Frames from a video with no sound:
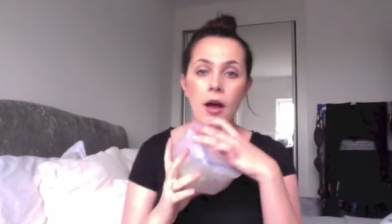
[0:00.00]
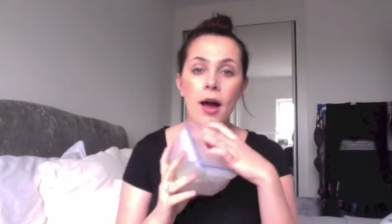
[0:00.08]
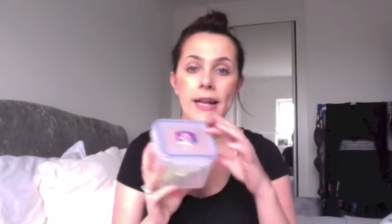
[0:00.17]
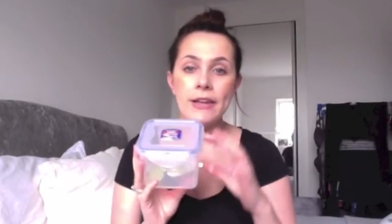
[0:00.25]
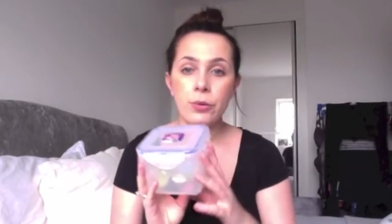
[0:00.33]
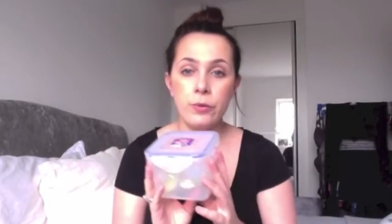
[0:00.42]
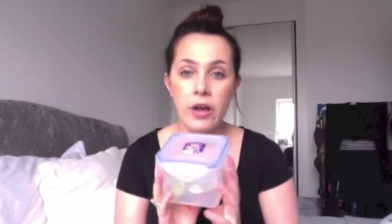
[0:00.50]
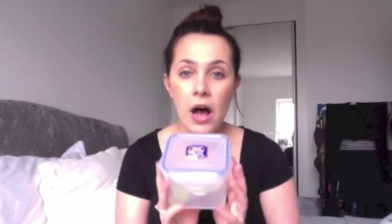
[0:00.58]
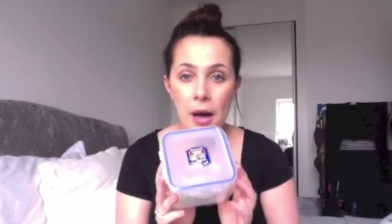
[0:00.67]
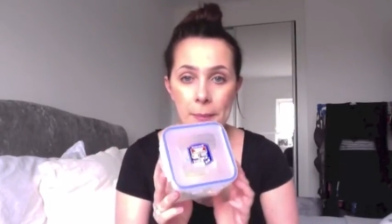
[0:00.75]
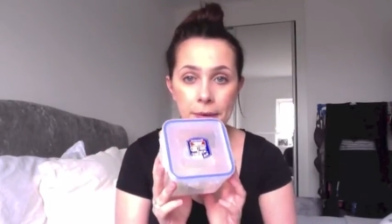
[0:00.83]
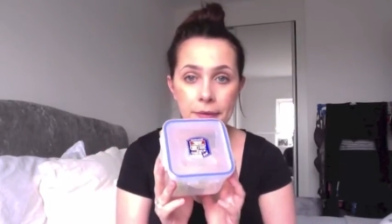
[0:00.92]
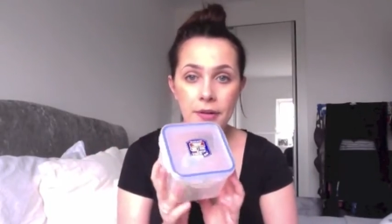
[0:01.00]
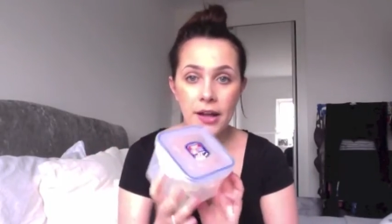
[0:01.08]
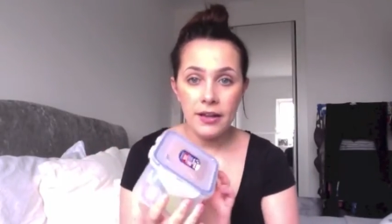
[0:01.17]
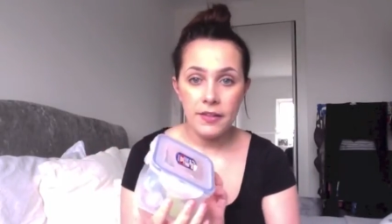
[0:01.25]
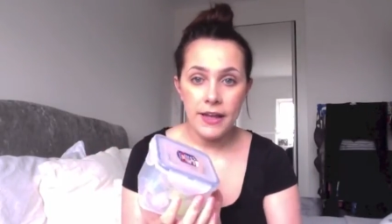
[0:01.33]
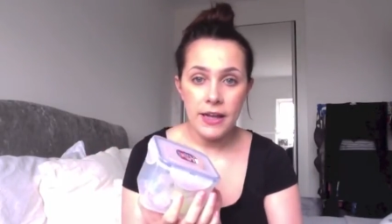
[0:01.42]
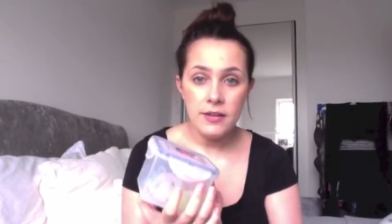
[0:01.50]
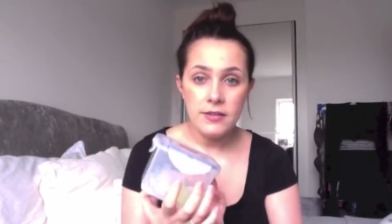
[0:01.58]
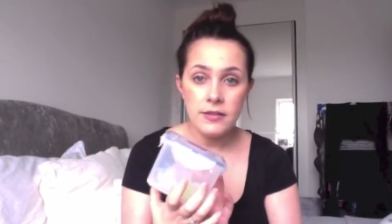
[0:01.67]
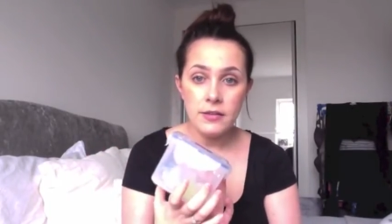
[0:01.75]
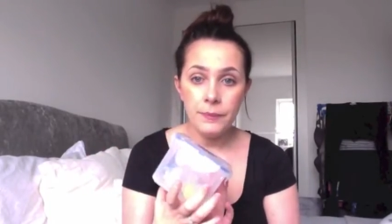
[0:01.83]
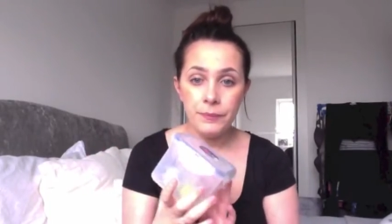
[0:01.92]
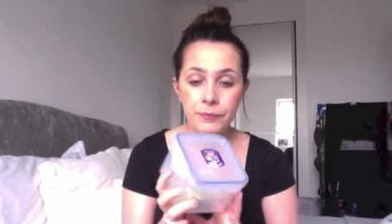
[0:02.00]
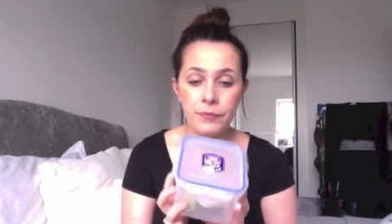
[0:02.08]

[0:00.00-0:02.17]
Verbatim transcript: a little tub like this.